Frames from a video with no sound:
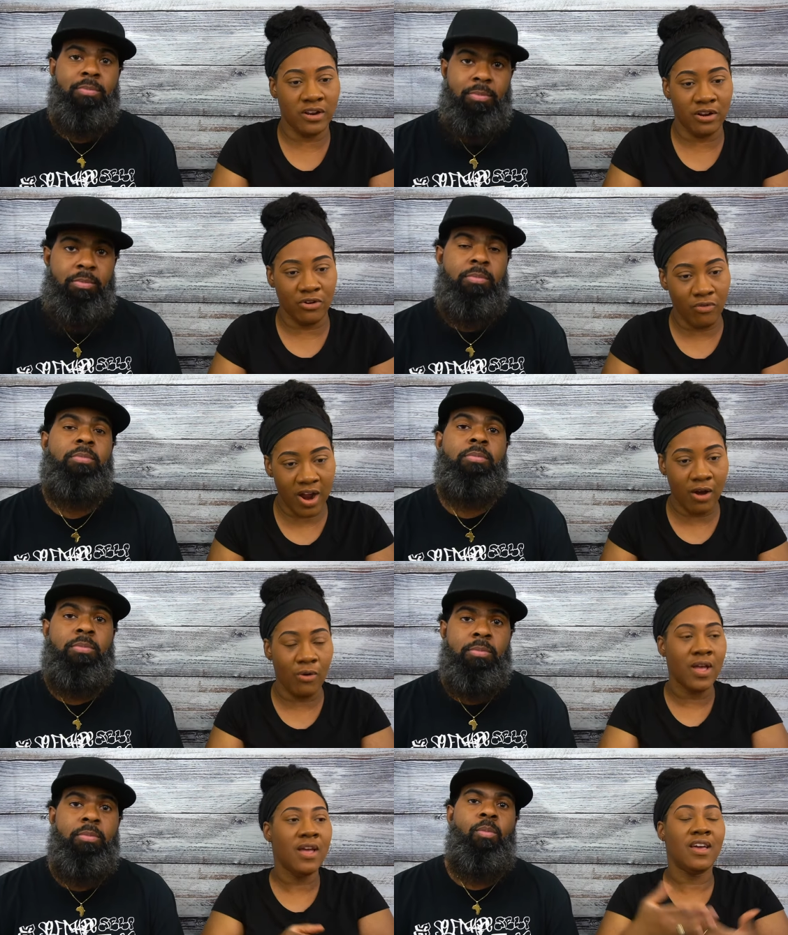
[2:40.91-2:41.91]
Speaker 1: in the
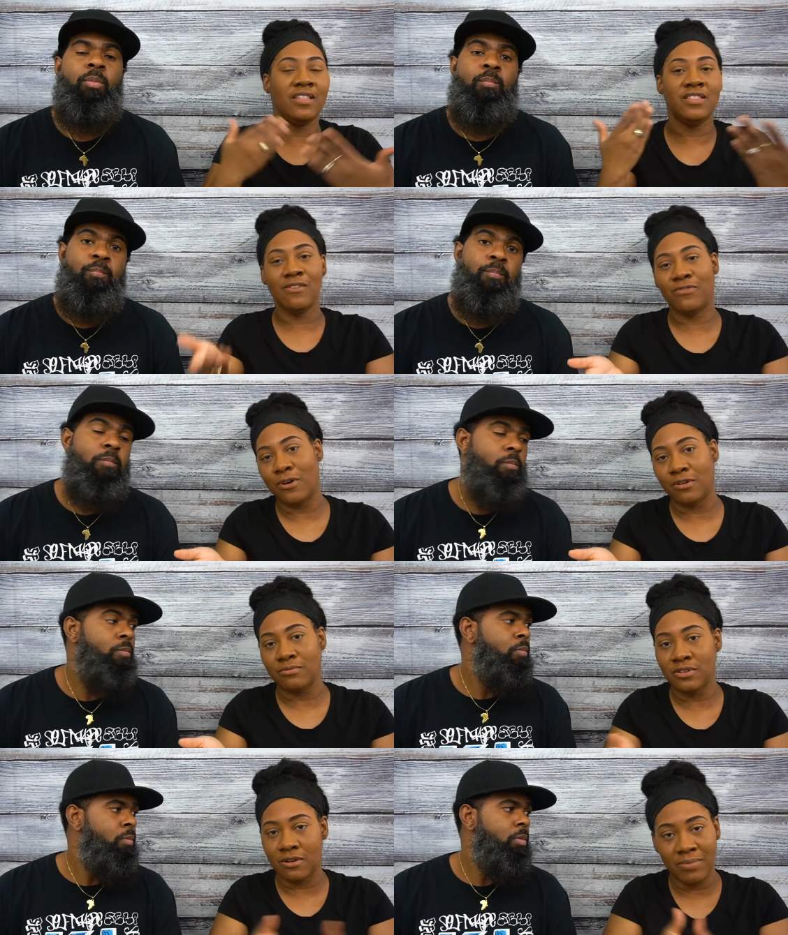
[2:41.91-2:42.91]
ground. And then for
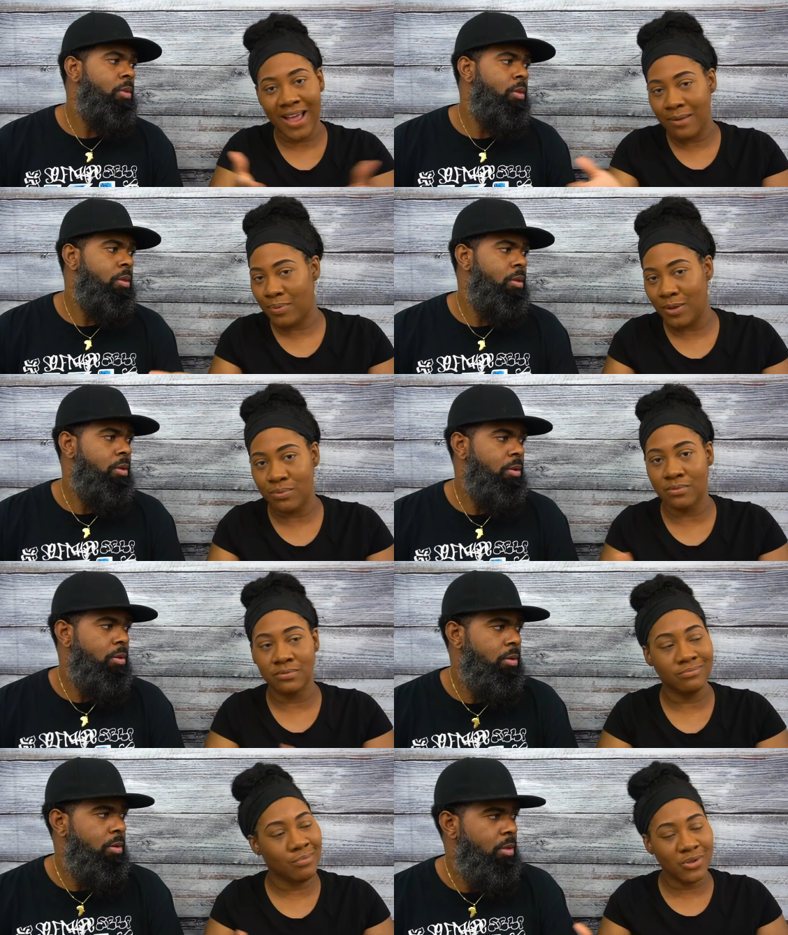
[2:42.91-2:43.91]
you know black people,
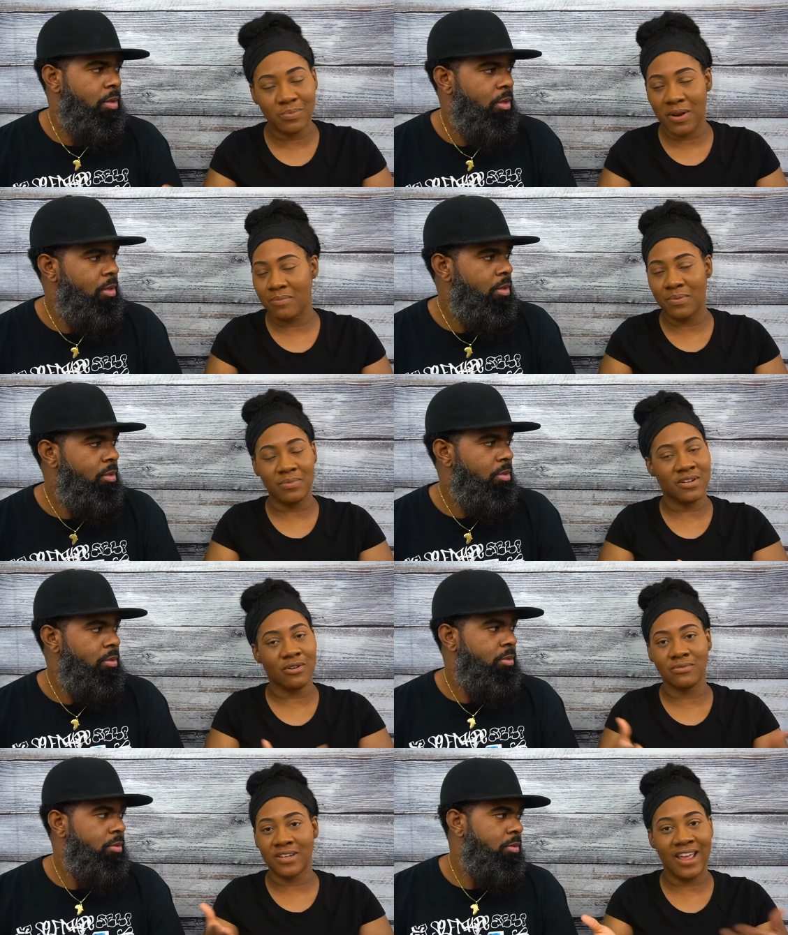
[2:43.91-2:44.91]
most black people
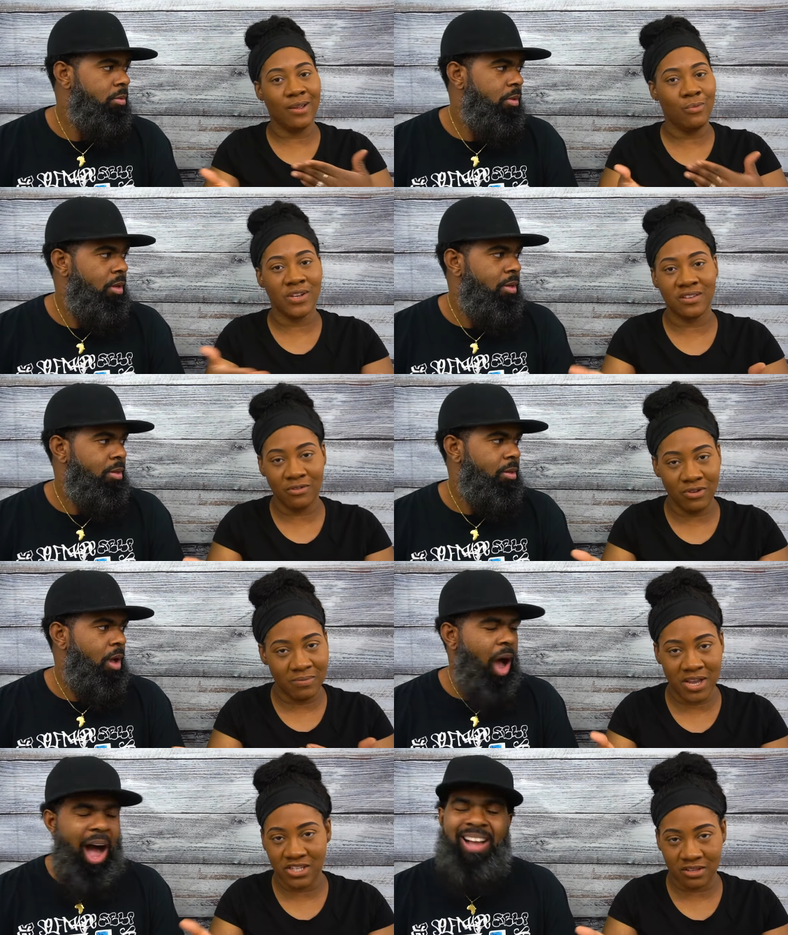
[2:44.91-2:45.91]
don't aim with the
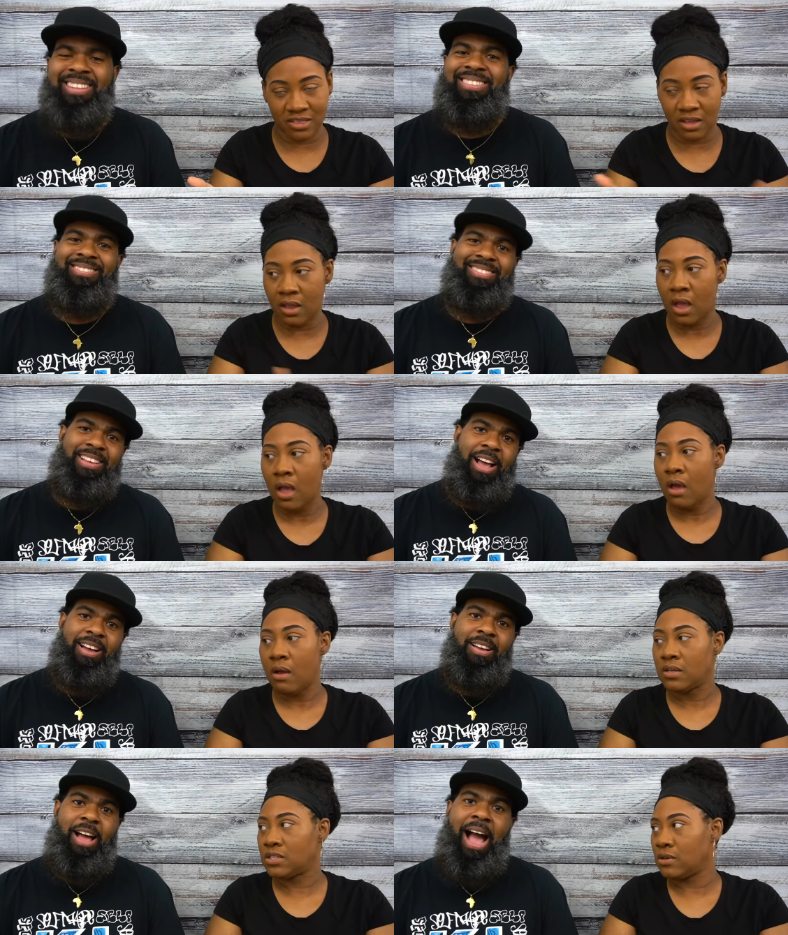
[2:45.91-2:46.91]
cremation thing.
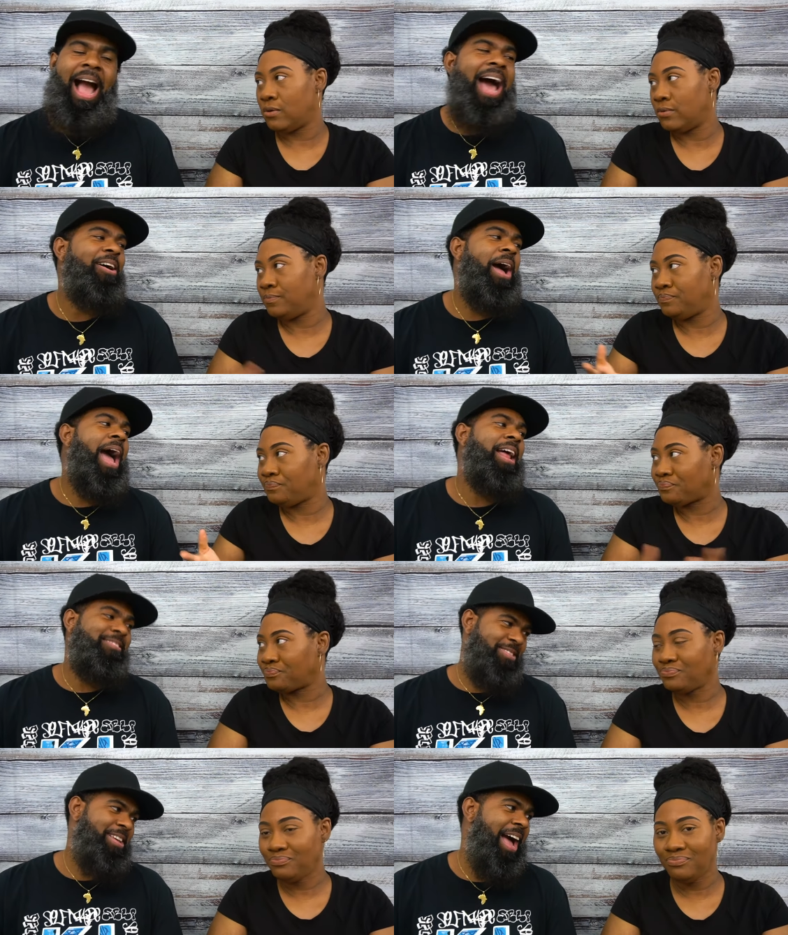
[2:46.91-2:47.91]
Speaker 2: So I, I,
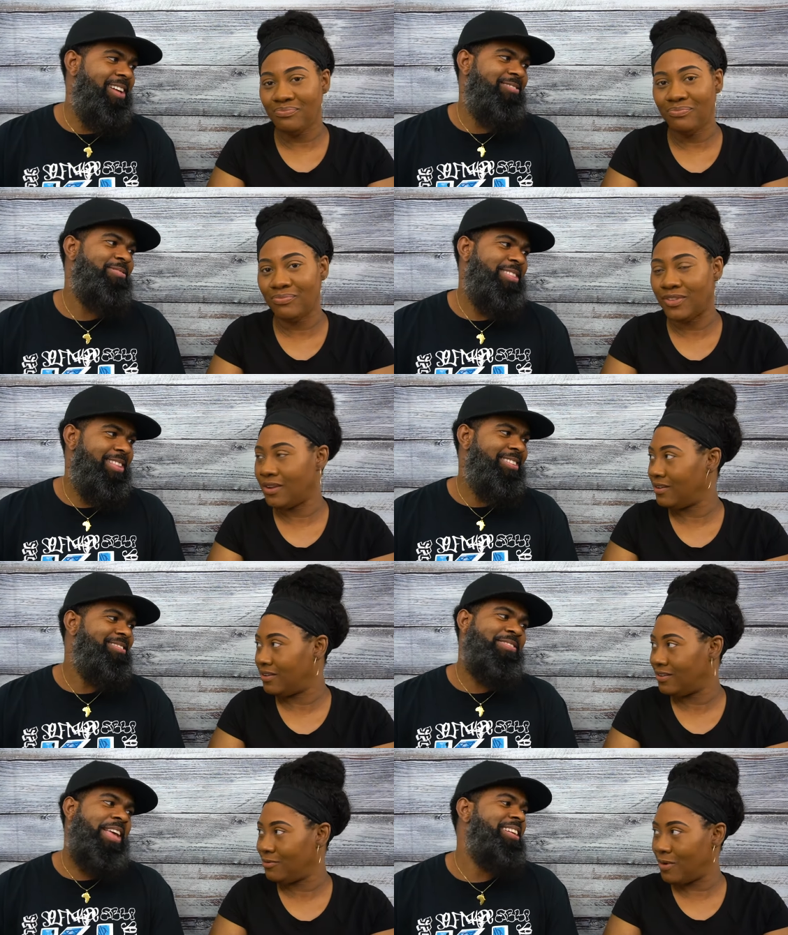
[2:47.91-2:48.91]

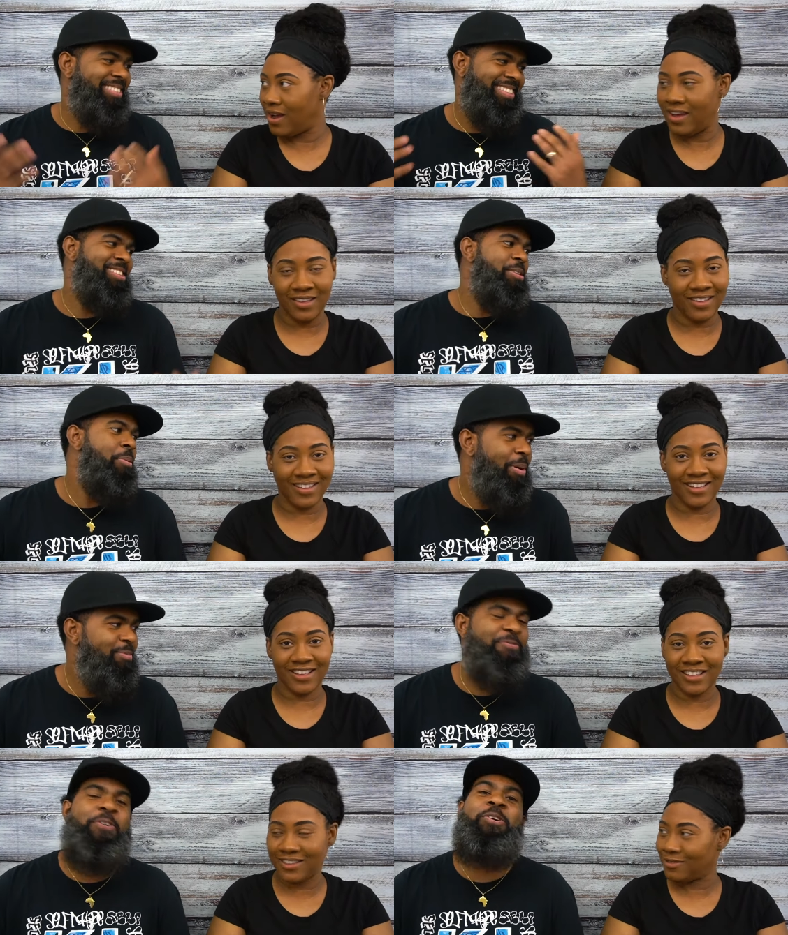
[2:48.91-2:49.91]
I, what?
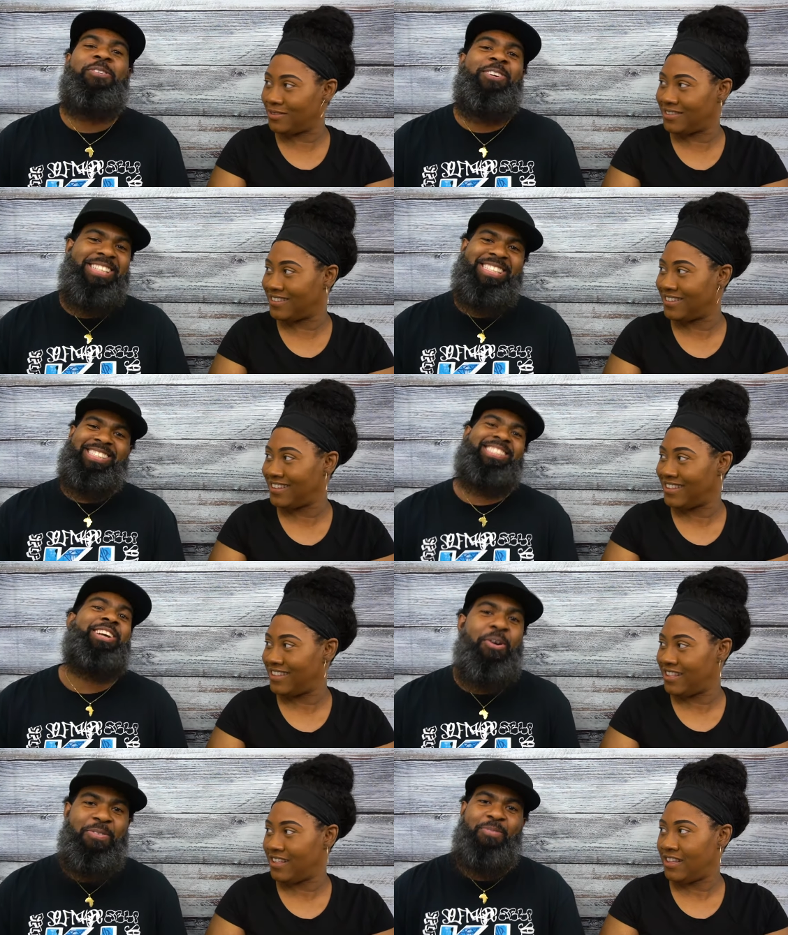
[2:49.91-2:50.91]
funeral is a
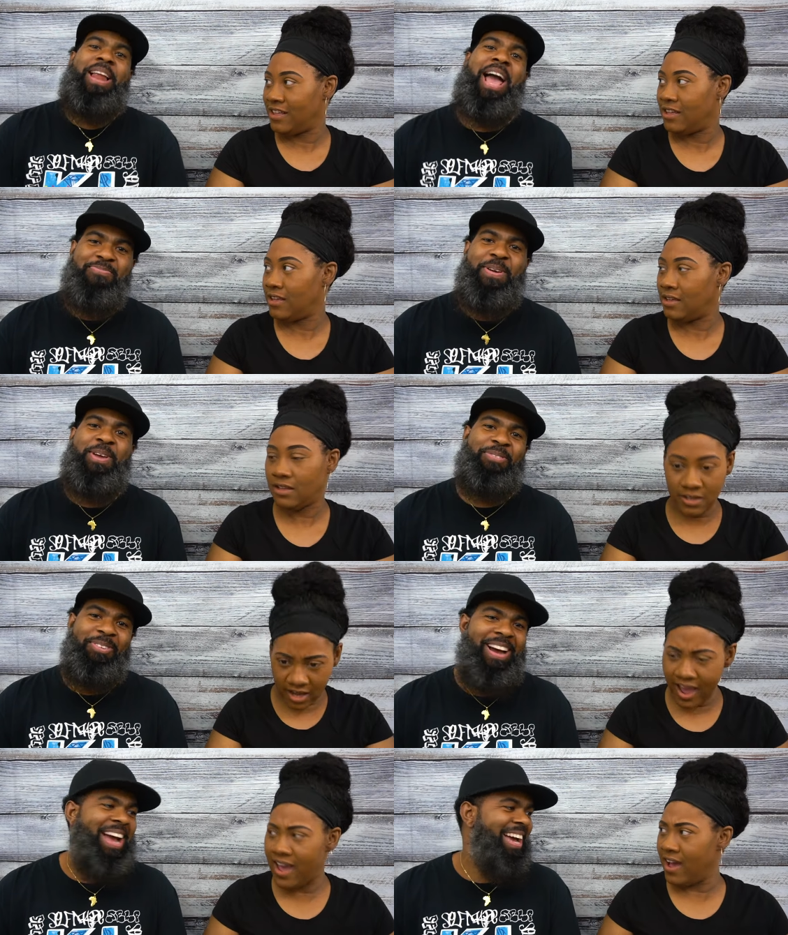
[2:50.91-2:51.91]
show for black people,
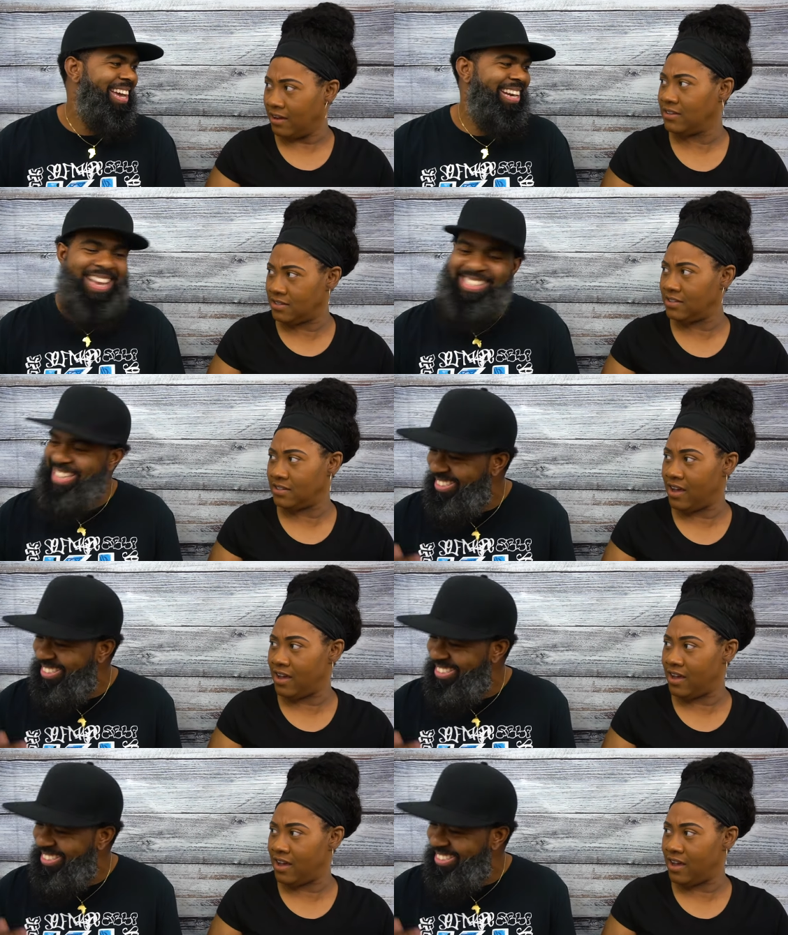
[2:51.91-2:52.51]
yeah, man. It is.